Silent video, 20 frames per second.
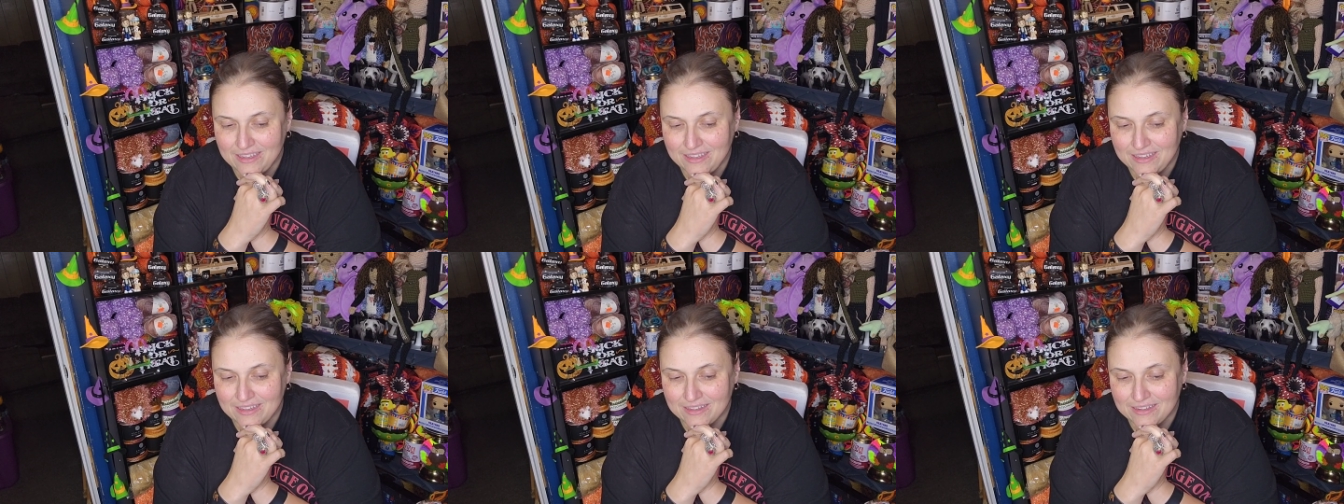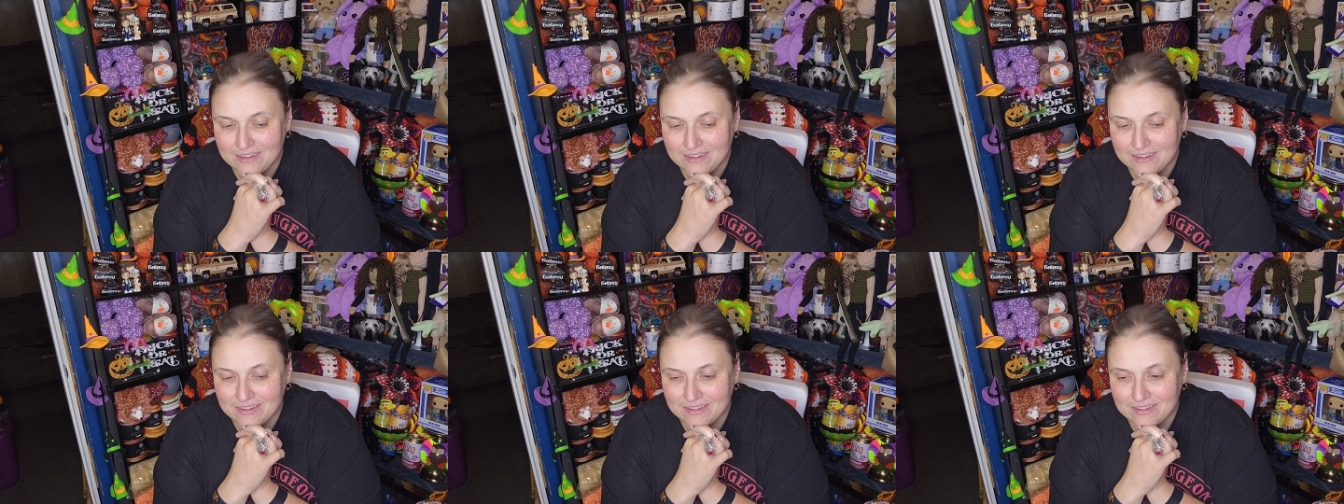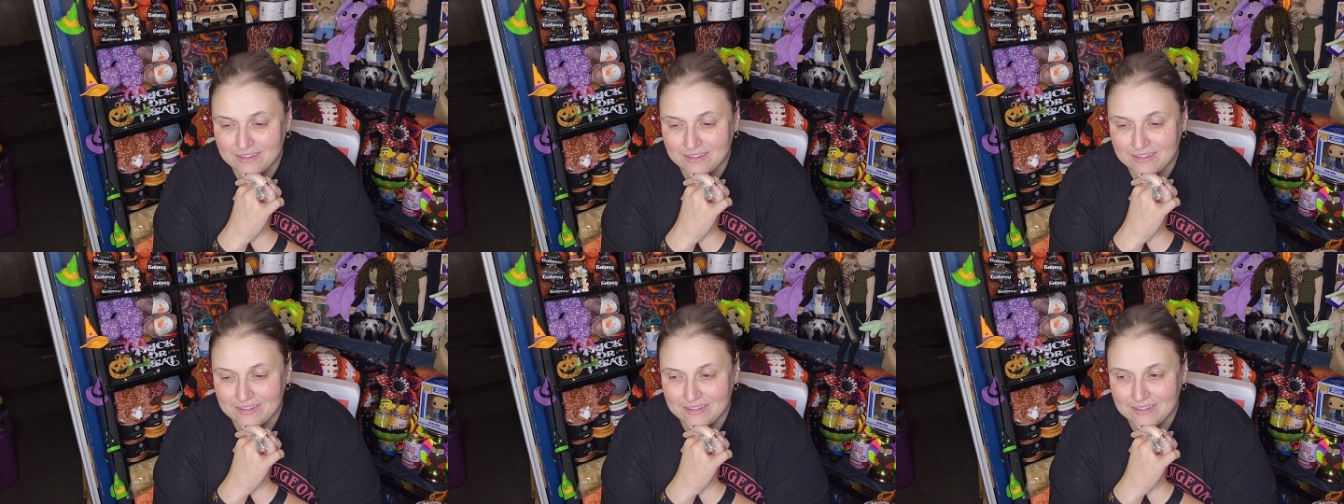And
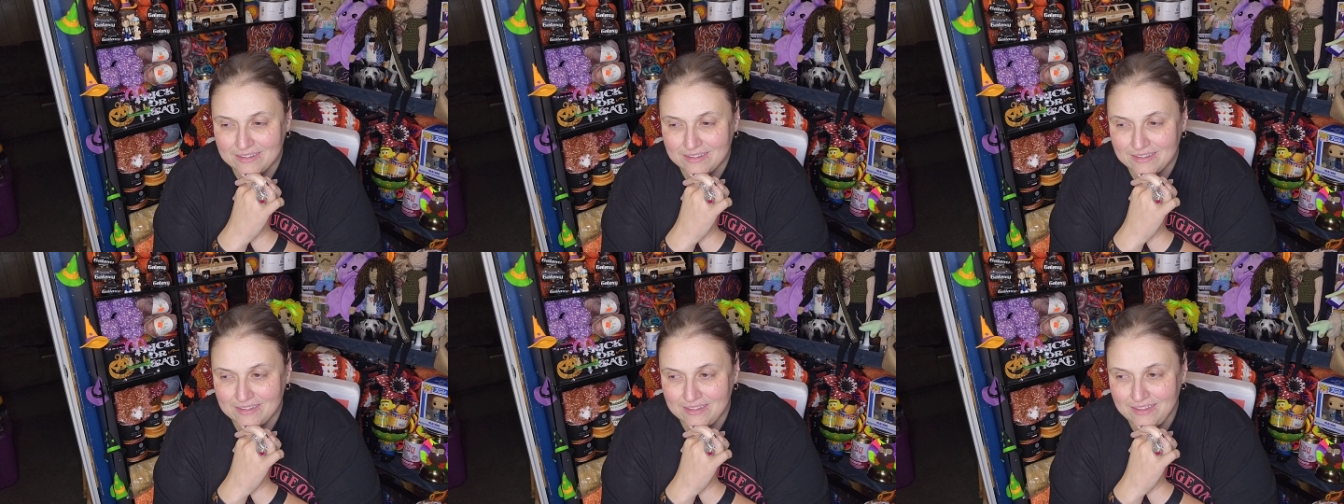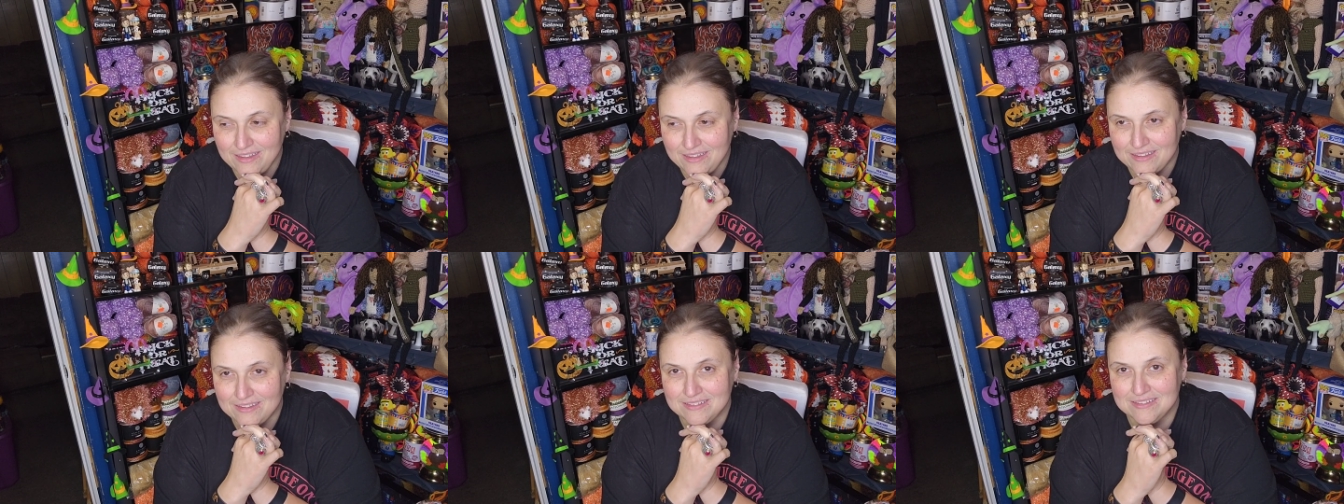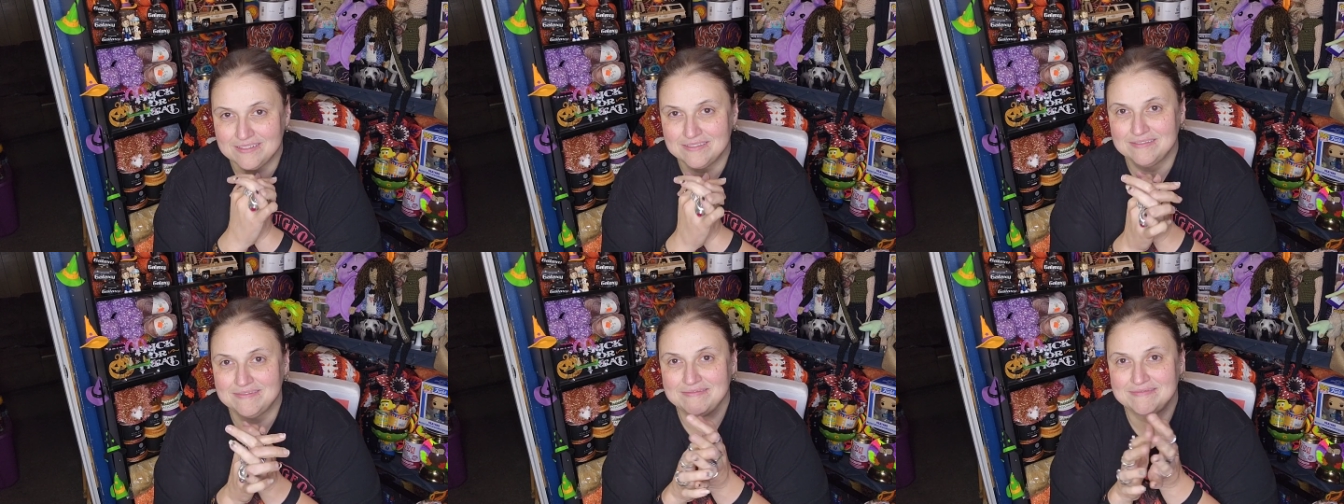uh, yeah
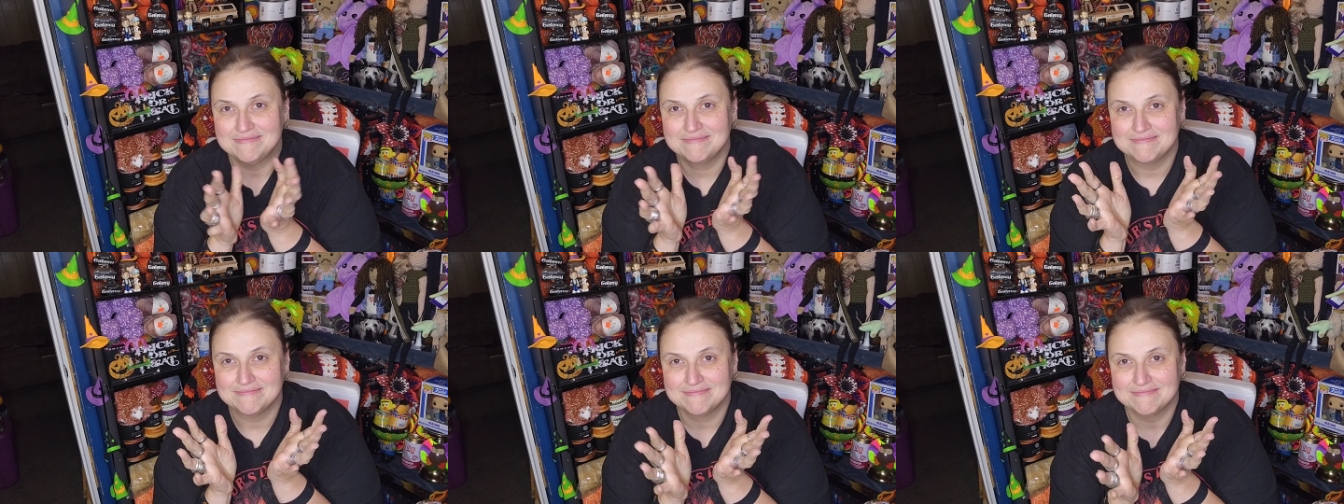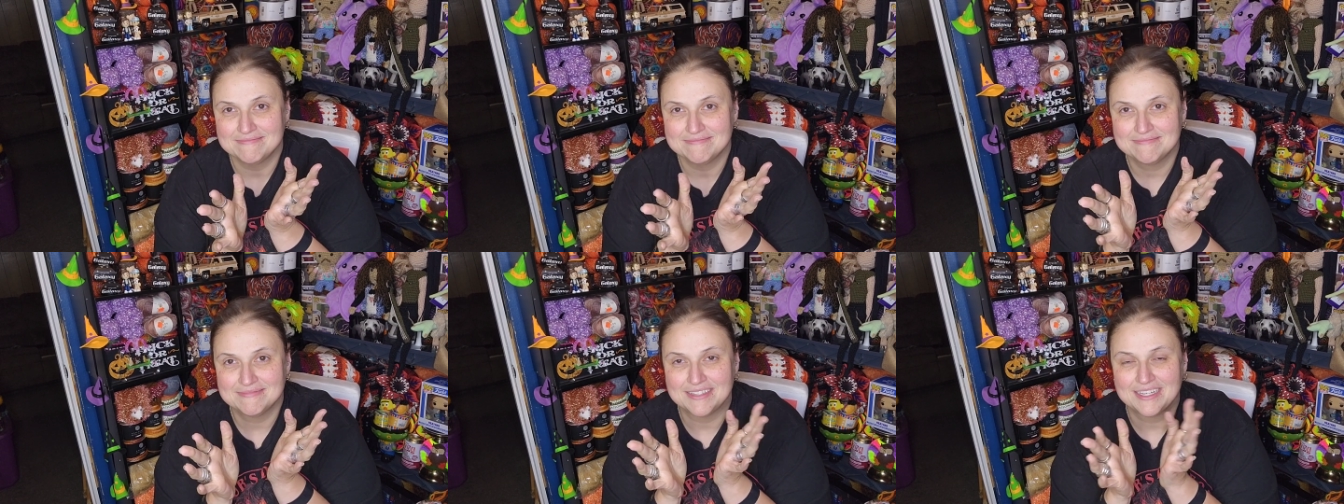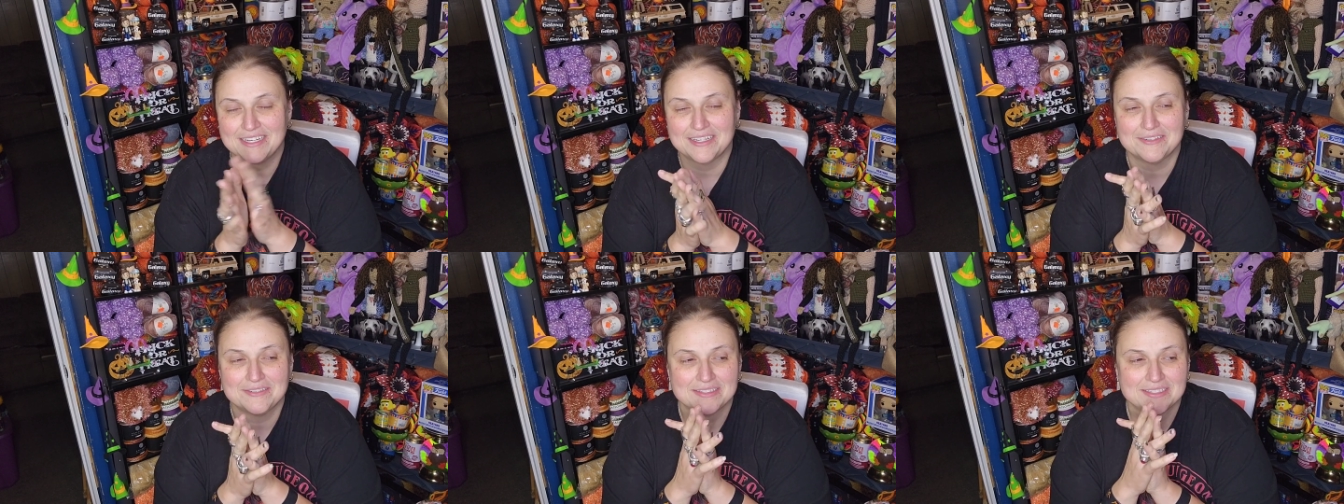
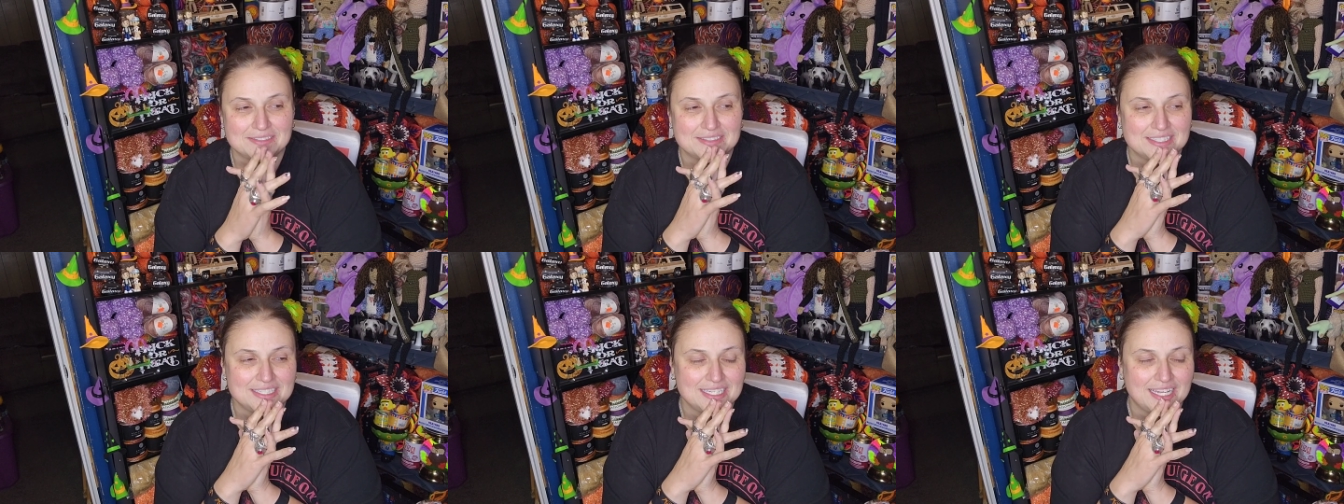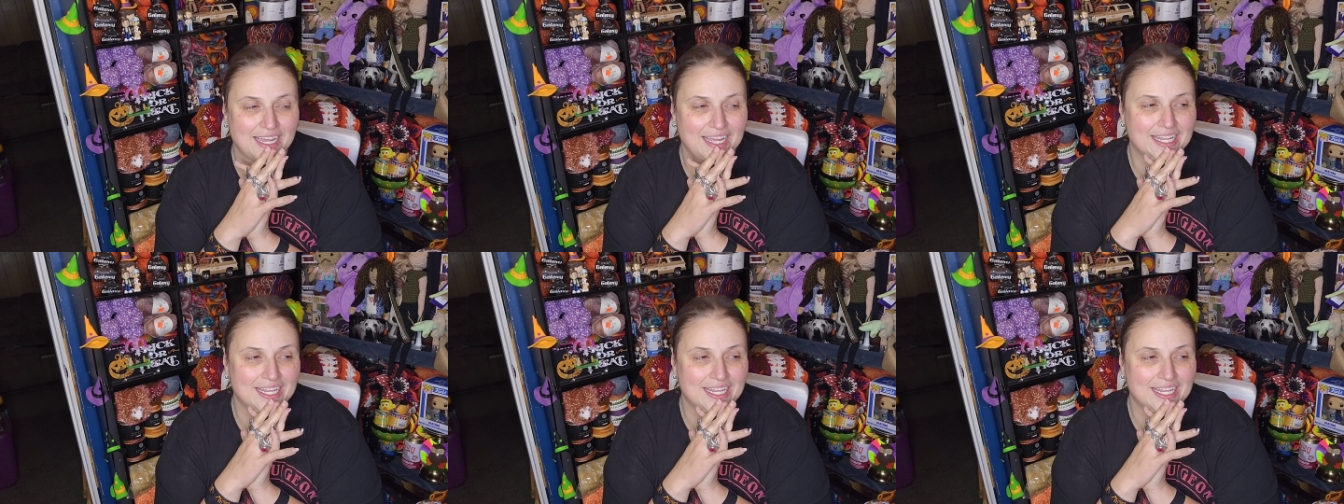that was it.